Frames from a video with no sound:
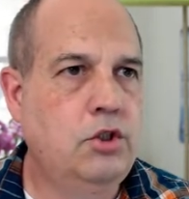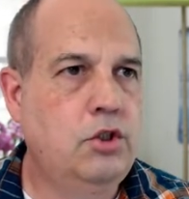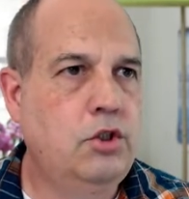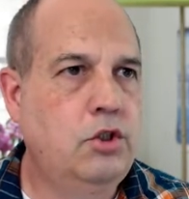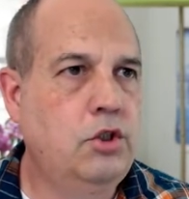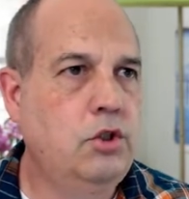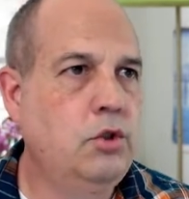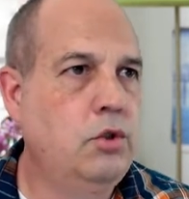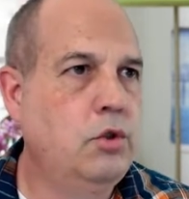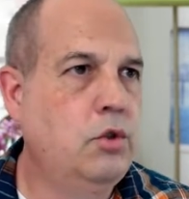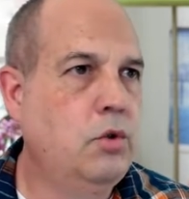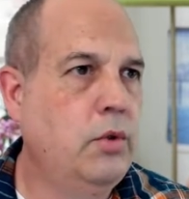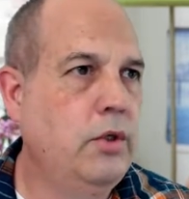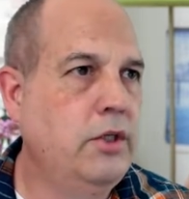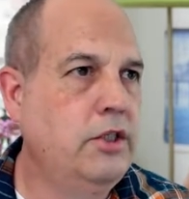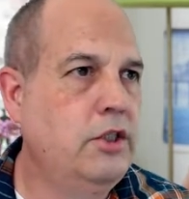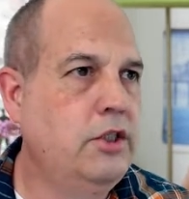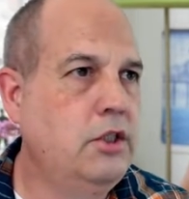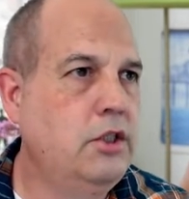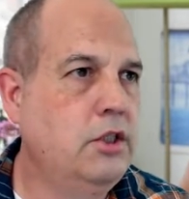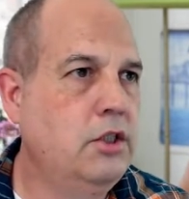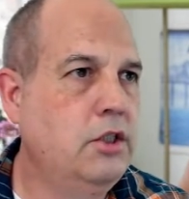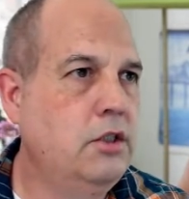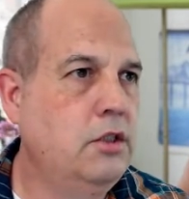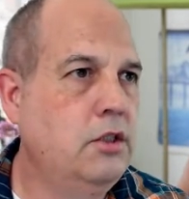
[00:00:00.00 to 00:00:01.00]
to
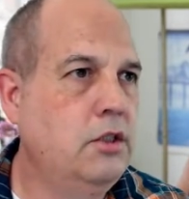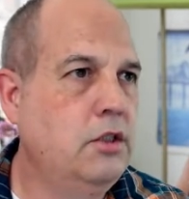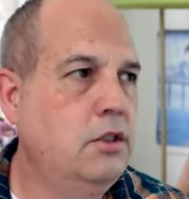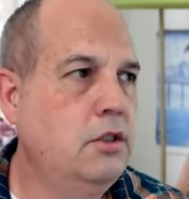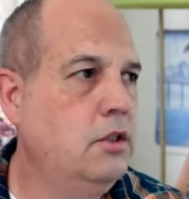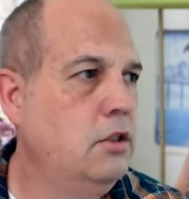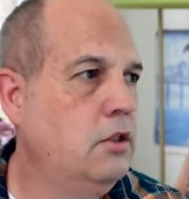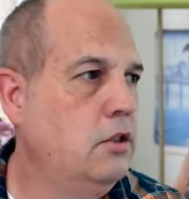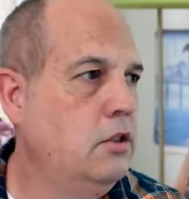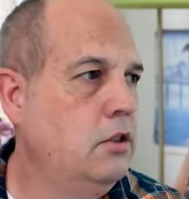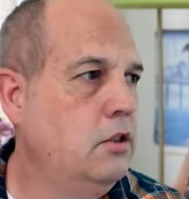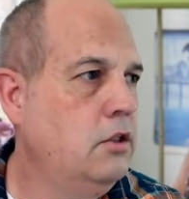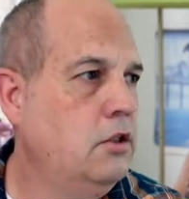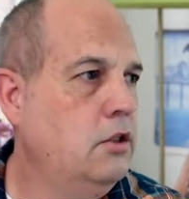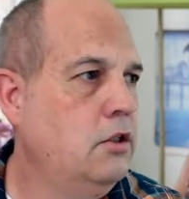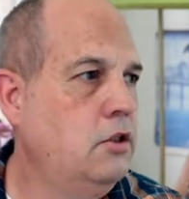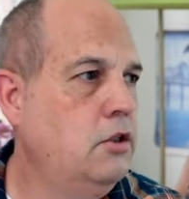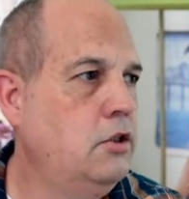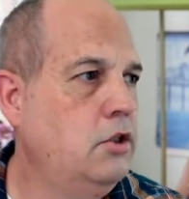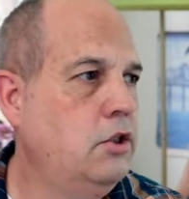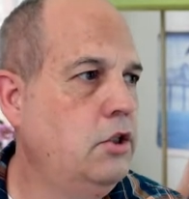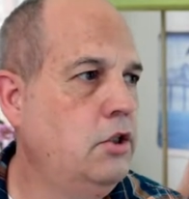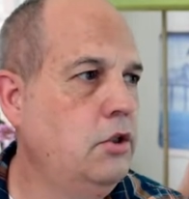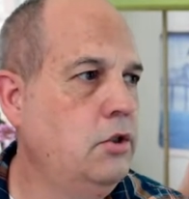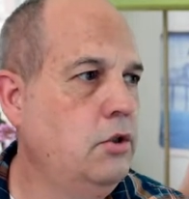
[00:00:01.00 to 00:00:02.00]
question
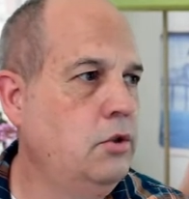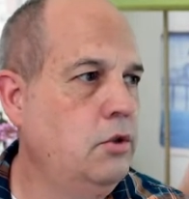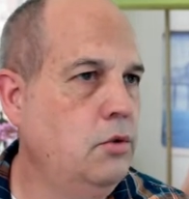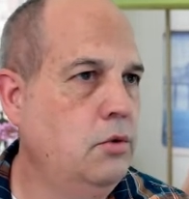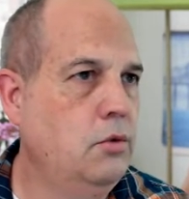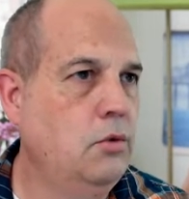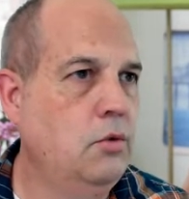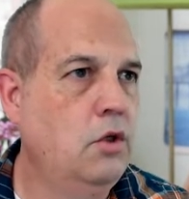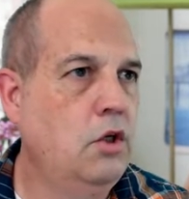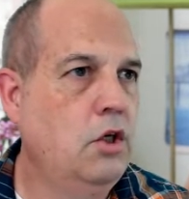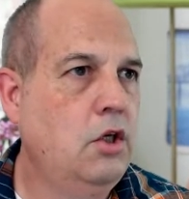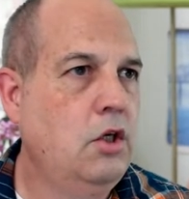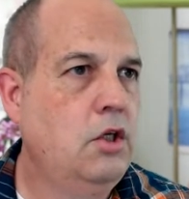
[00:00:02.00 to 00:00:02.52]
2.